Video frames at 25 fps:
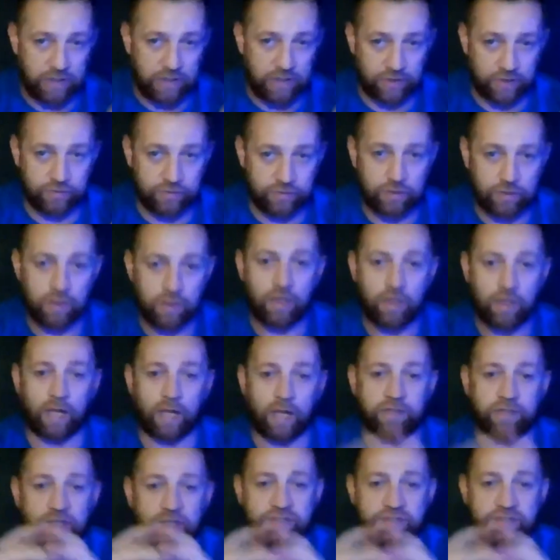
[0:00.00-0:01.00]
minute,
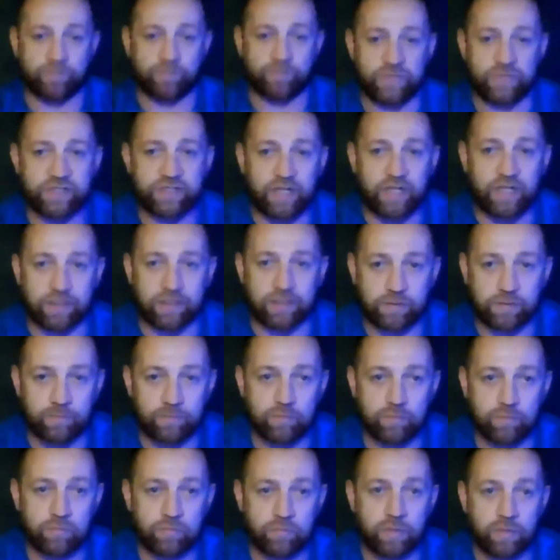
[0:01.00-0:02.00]
I done a mistake.
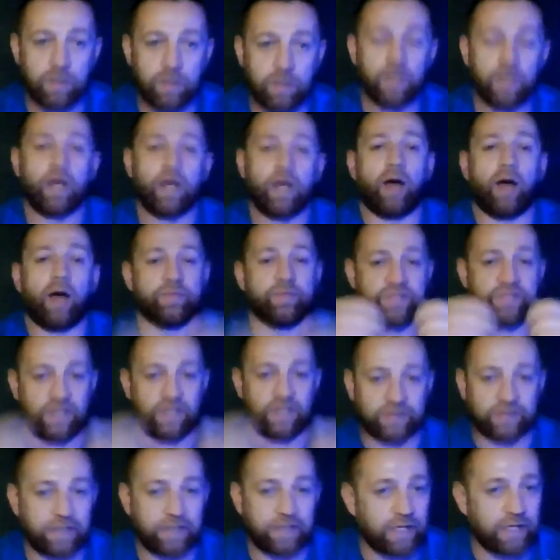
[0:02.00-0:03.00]
I'm
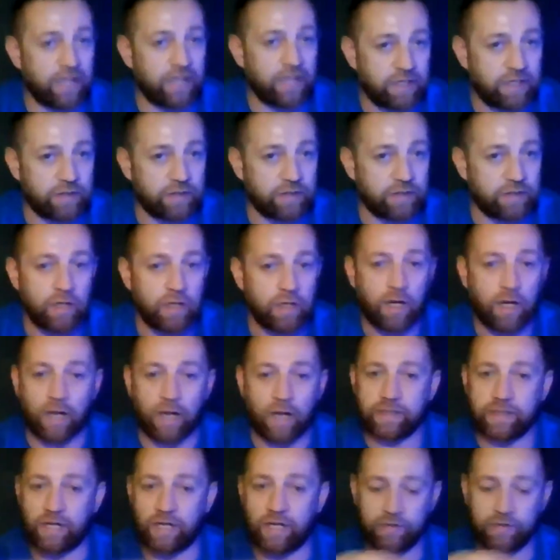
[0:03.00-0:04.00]
starting again.
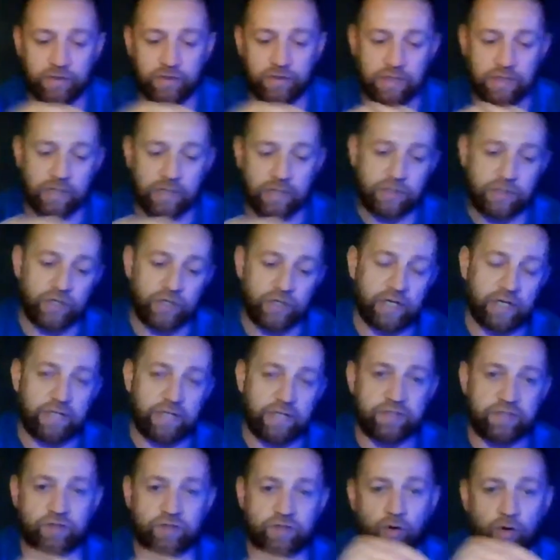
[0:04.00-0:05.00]
I can't
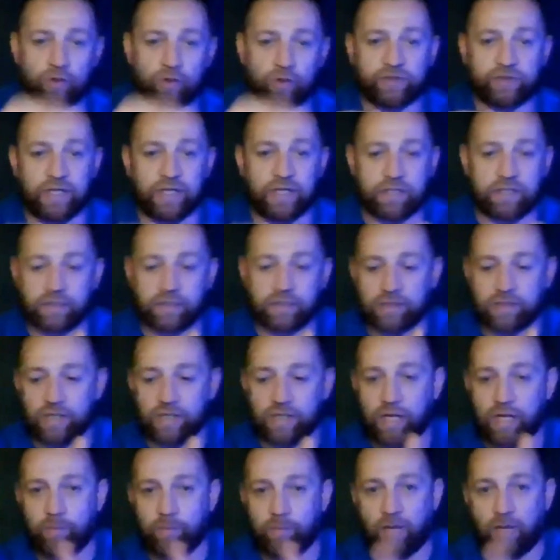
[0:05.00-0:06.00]
erase or take
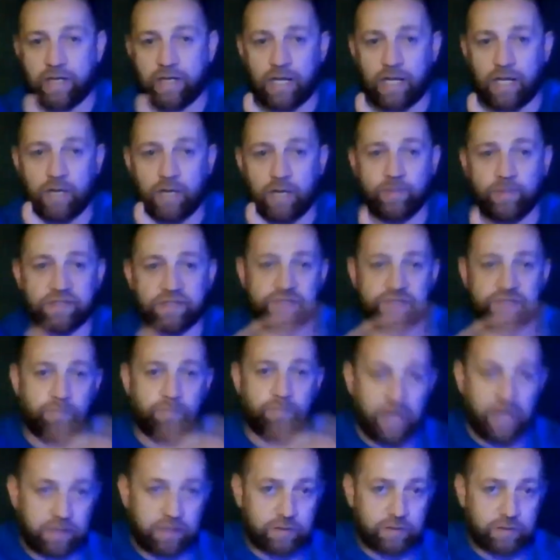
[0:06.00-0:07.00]
my elements
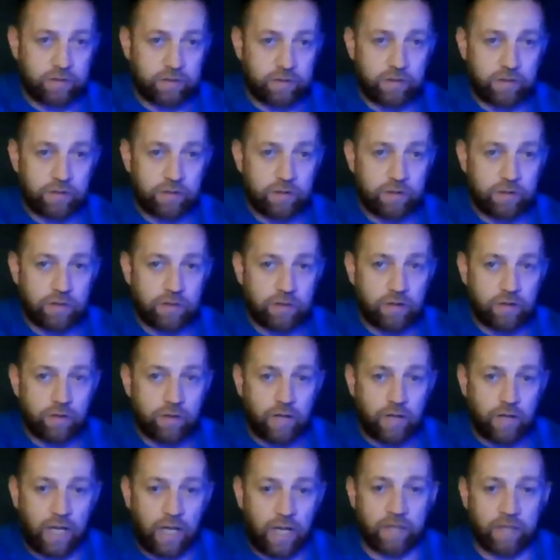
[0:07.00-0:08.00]
back
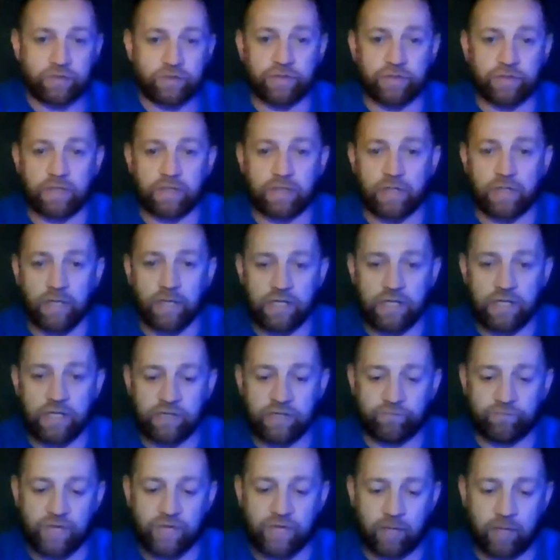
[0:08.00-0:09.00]
and
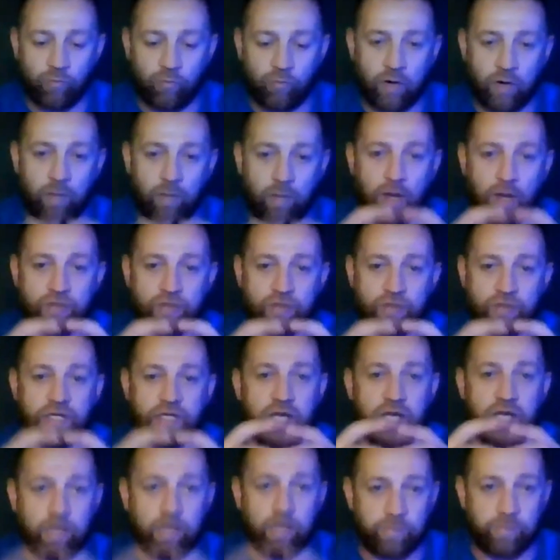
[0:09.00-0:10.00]
leave them what I'm
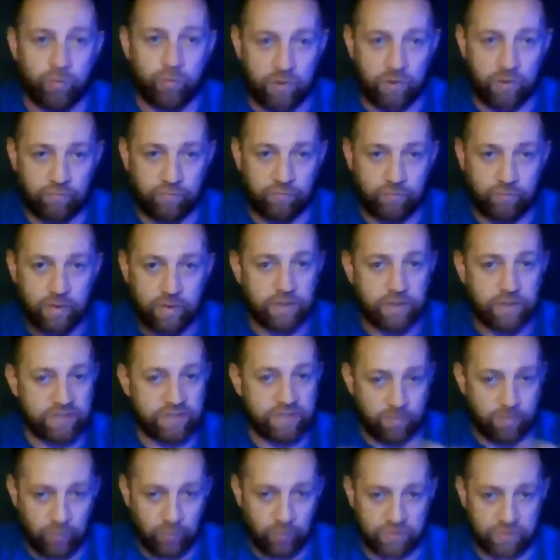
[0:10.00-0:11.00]
actually happy with. It's
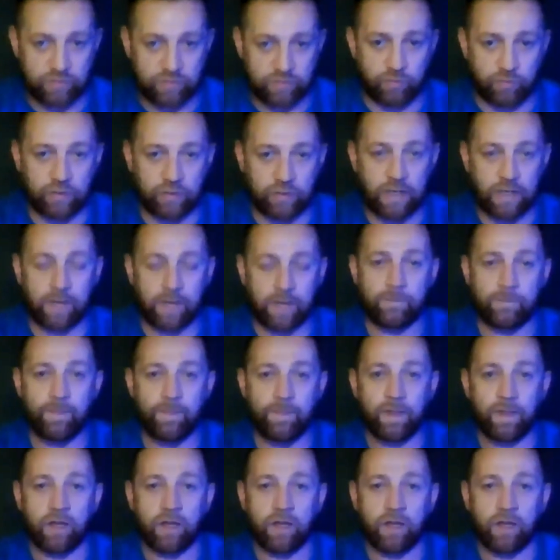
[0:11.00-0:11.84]
impossible, yeah?